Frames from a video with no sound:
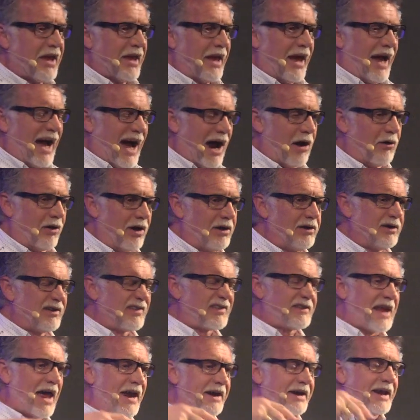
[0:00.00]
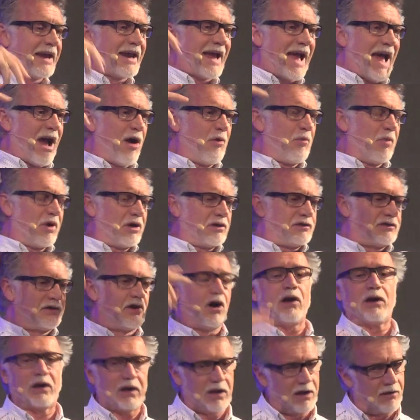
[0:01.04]
are understanding how much
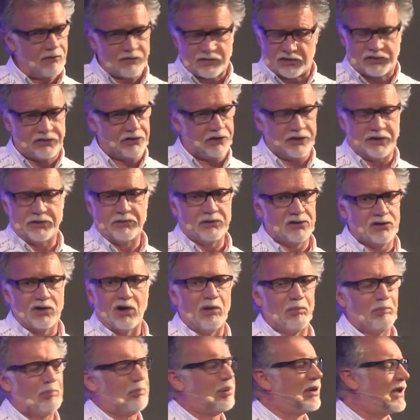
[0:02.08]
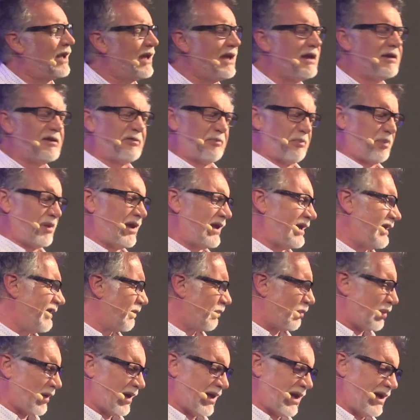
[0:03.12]
God loves you. Don't please, please,
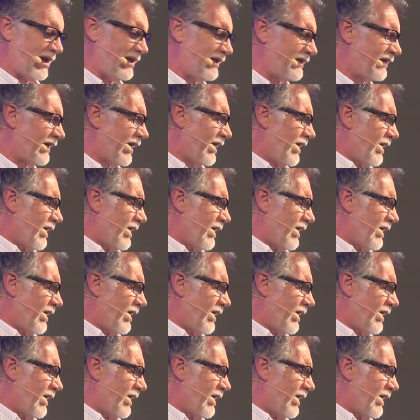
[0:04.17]
please